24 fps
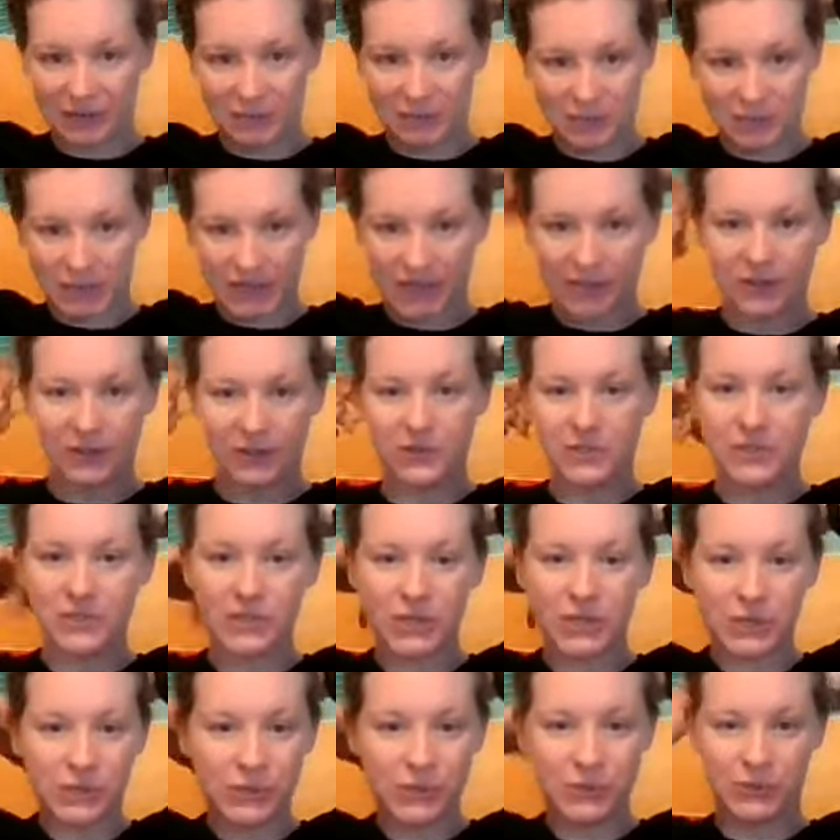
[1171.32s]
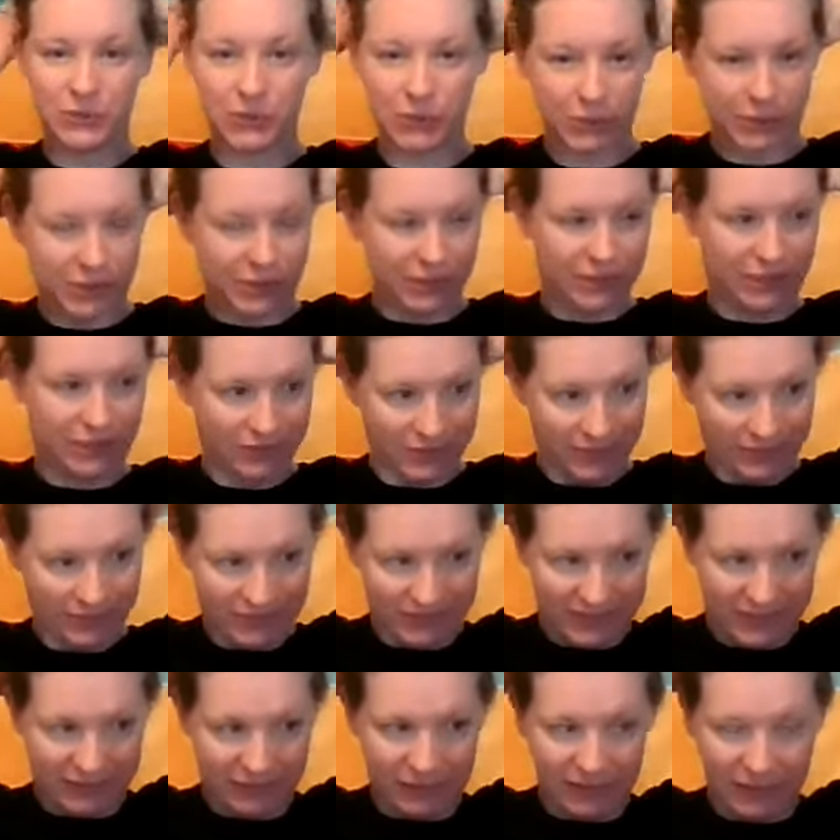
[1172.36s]
come a bit closer so you can also
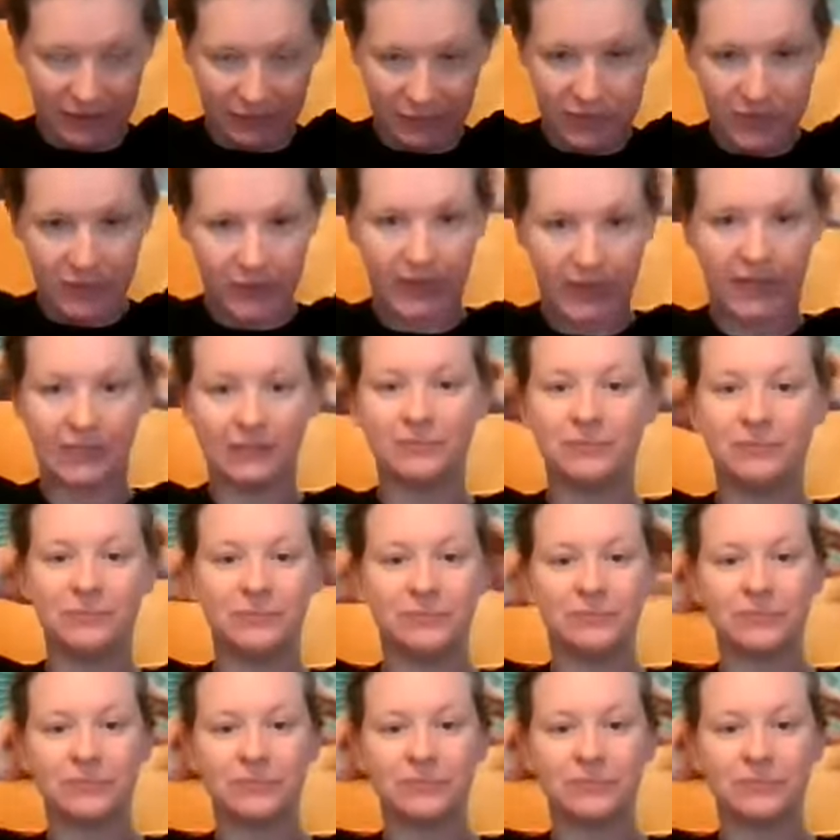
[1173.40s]
see what I'm doing.